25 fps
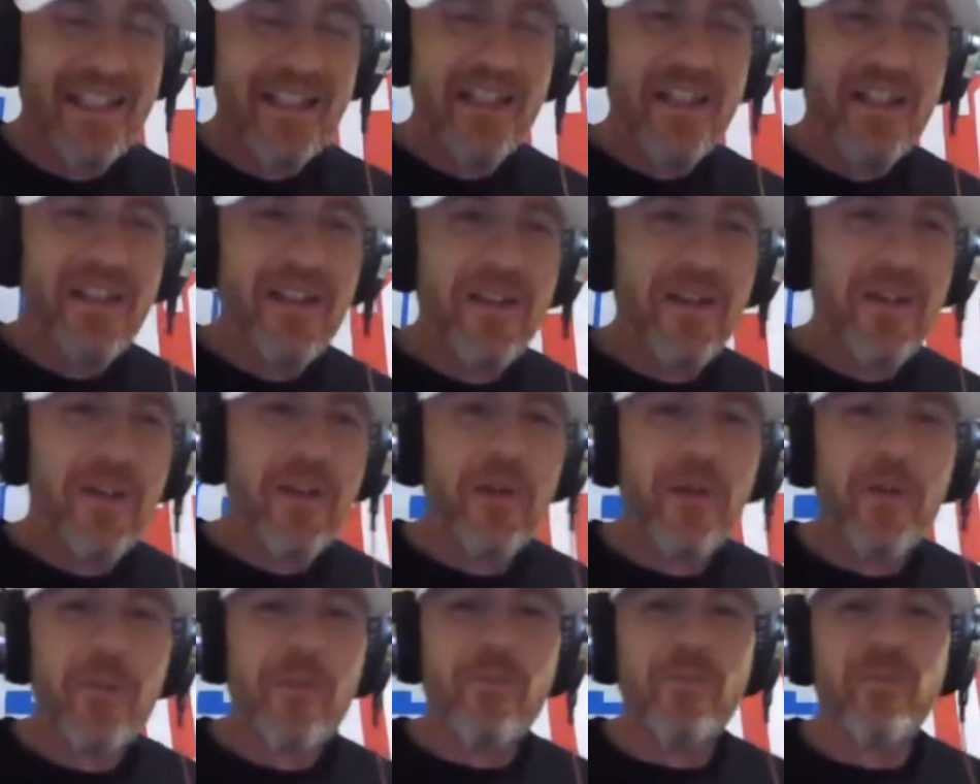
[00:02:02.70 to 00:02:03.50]
you want to
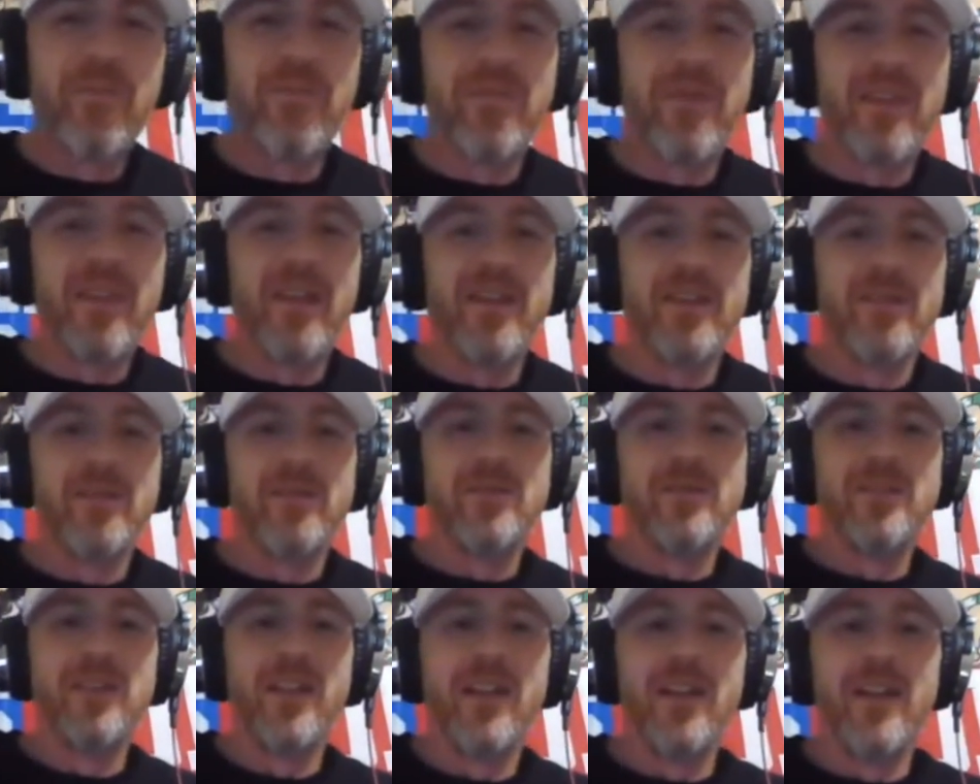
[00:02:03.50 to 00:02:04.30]
come at us about, you
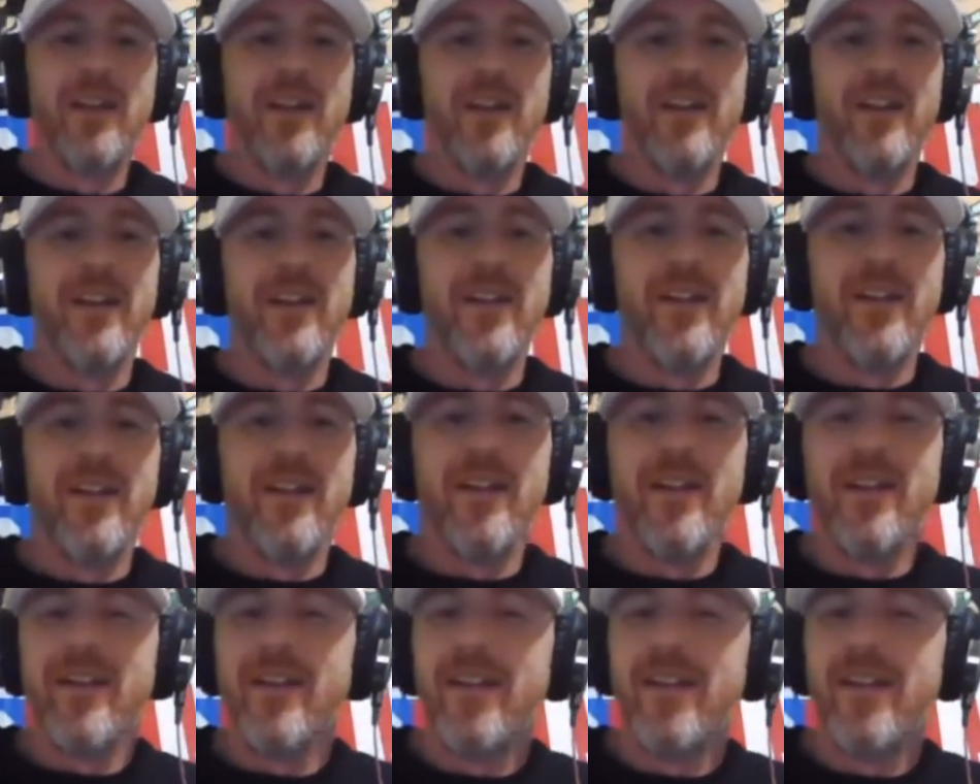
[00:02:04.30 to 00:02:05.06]
were saying. So